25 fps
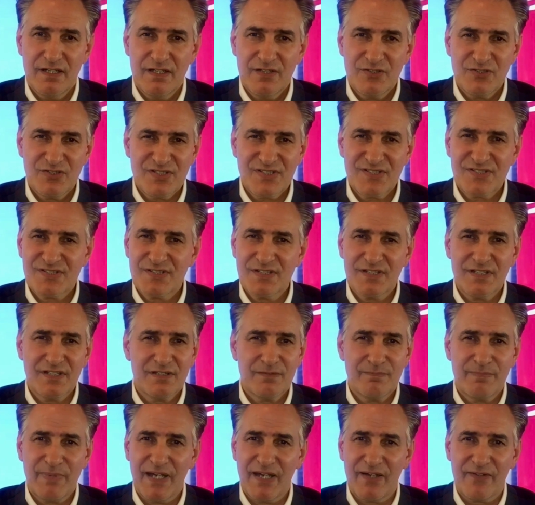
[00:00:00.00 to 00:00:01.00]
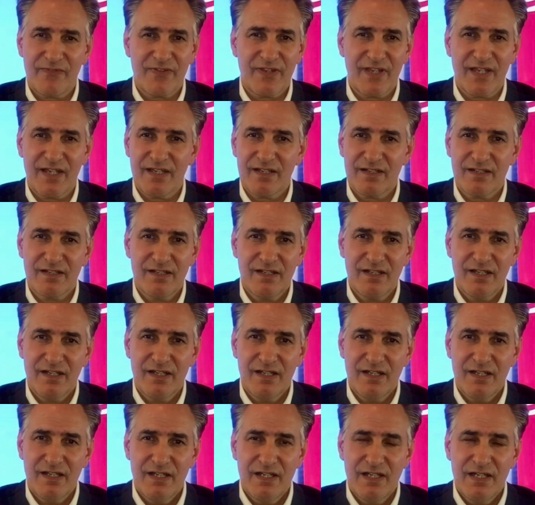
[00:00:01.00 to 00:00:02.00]
Just think about that.
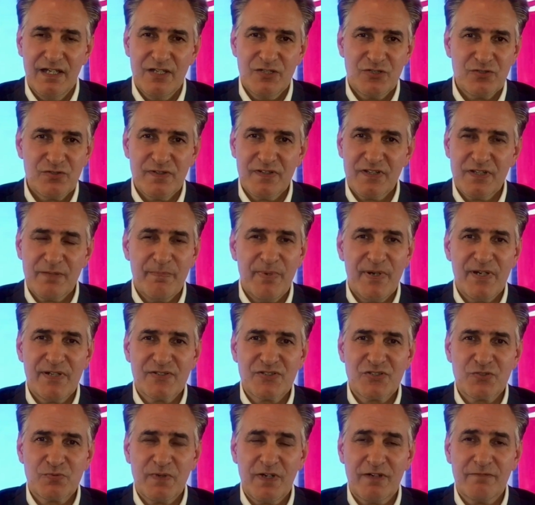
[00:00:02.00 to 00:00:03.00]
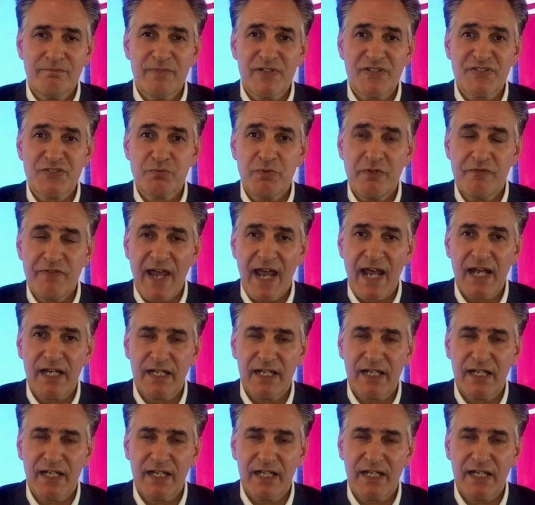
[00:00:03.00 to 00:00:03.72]
During the past 12 months, we've had